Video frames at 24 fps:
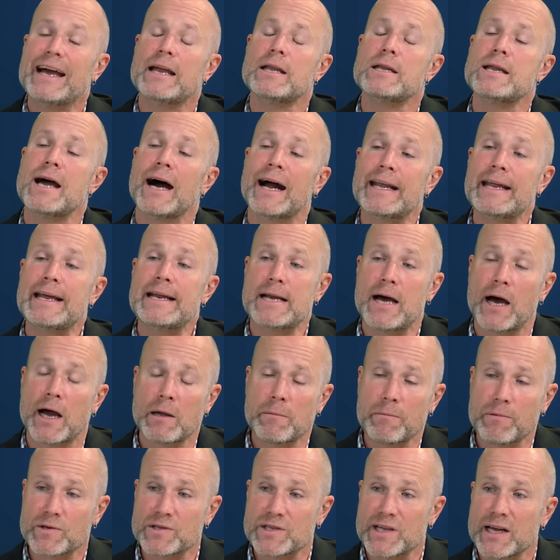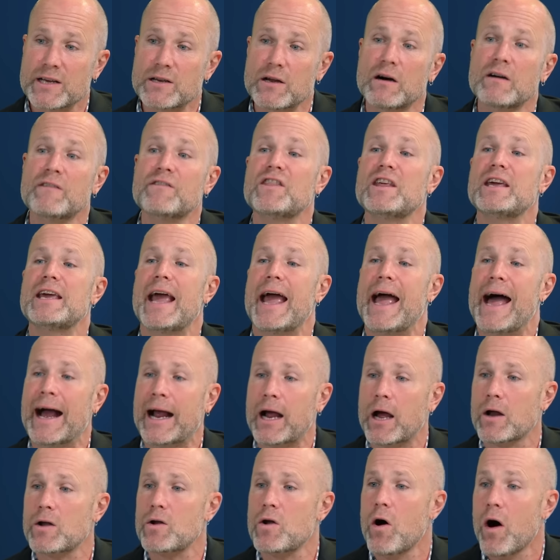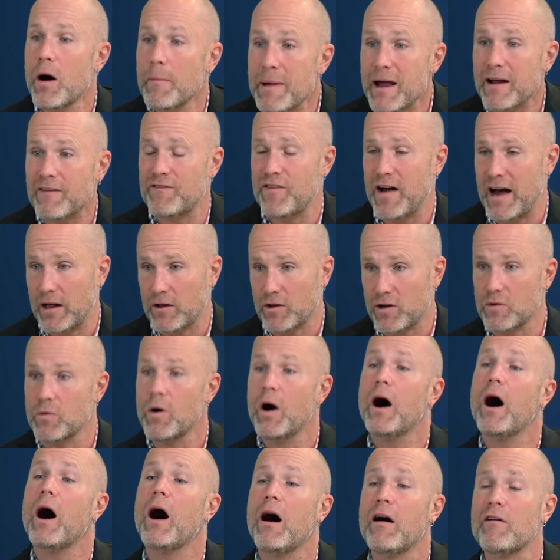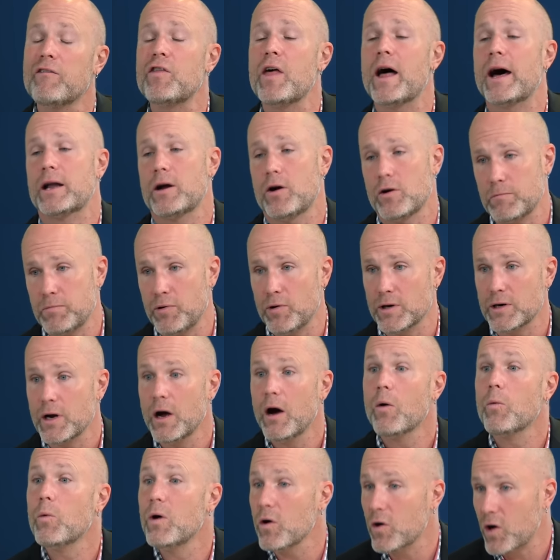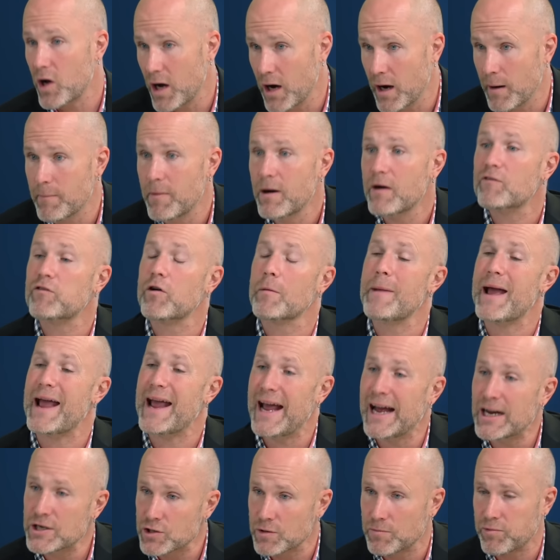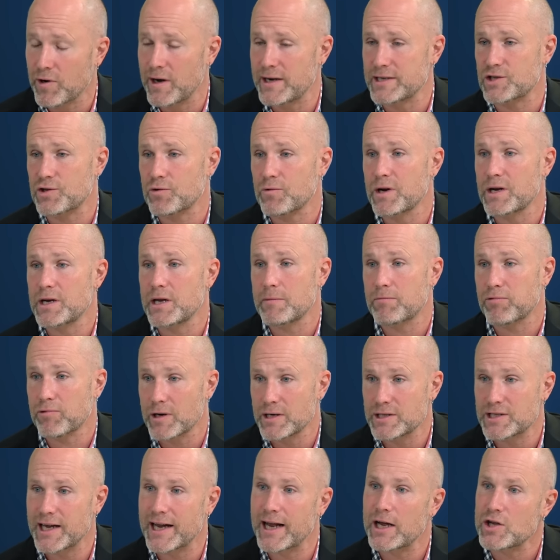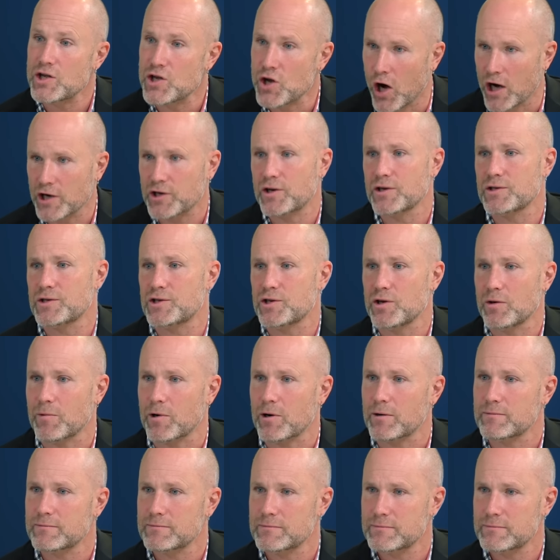and 99% of the economic value of that output will come from enterprise 3D printing, not consumer.